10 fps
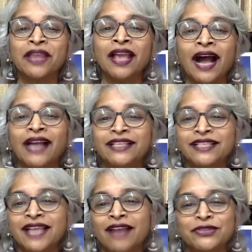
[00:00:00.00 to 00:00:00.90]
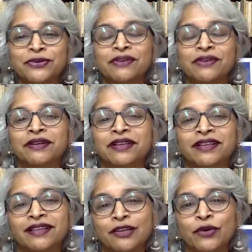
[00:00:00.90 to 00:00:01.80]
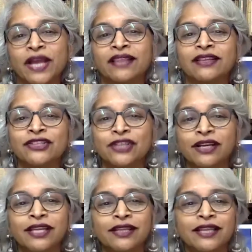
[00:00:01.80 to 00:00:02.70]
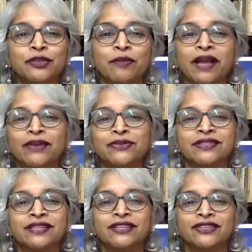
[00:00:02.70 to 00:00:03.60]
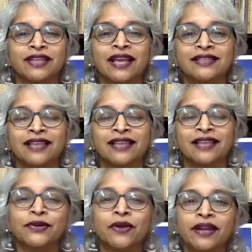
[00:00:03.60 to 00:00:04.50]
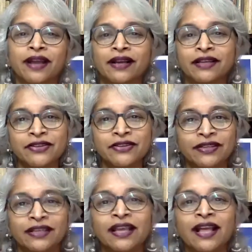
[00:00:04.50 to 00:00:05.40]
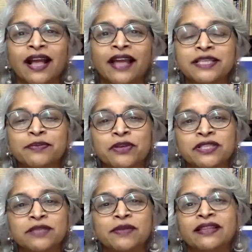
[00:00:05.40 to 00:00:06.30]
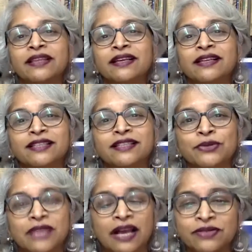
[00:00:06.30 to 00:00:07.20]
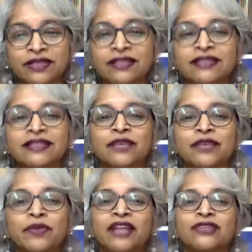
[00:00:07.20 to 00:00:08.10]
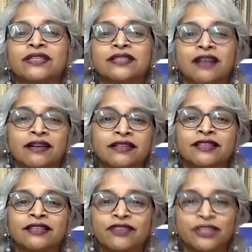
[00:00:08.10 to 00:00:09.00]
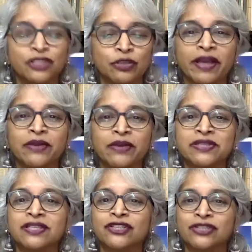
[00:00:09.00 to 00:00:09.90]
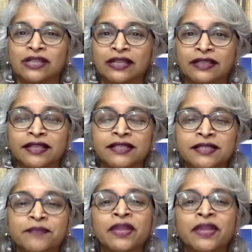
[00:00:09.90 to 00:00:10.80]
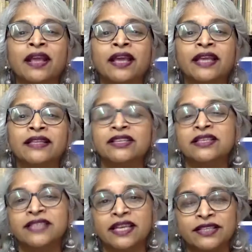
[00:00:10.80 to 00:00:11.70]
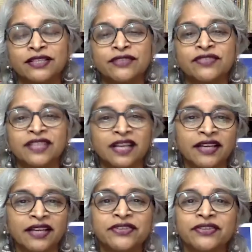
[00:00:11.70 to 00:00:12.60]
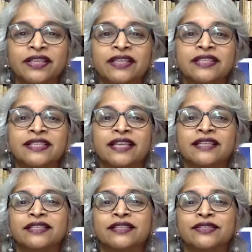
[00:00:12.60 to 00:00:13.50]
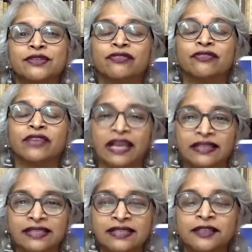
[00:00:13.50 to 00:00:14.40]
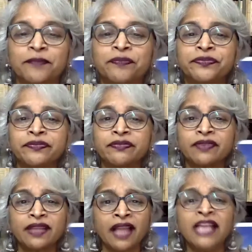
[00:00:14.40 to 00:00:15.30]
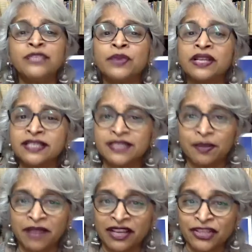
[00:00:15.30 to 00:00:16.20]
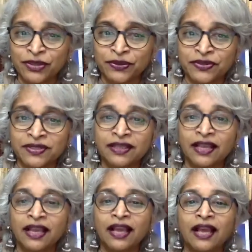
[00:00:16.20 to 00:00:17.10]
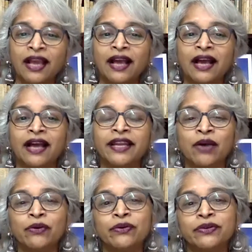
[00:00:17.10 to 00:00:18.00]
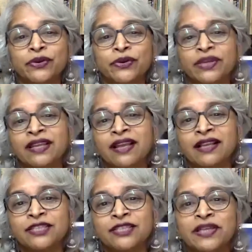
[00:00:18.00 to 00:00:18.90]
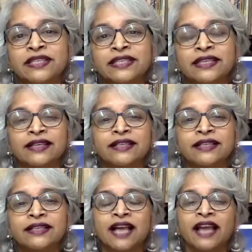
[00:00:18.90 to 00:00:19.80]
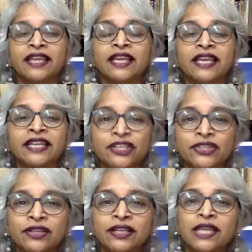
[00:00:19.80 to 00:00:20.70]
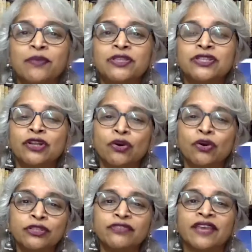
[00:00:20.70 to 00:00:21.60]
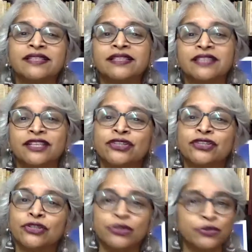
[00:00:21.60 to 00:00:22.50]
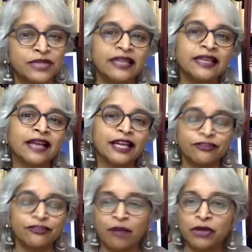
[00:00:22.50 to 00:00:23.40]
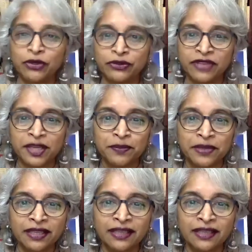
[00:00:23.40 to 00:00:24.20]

I just have to look at the journey that tobacco cessation has undergone in our country. And it's possibly in the early 2000s that we actually started the first tobacco cessation clinics in centers of psychiatry, in centers of cancer, as well as in some NGOs. And now, so in the last 20 years, I think initially there was a lot of hesitation to use any kind of pharmacotherapy.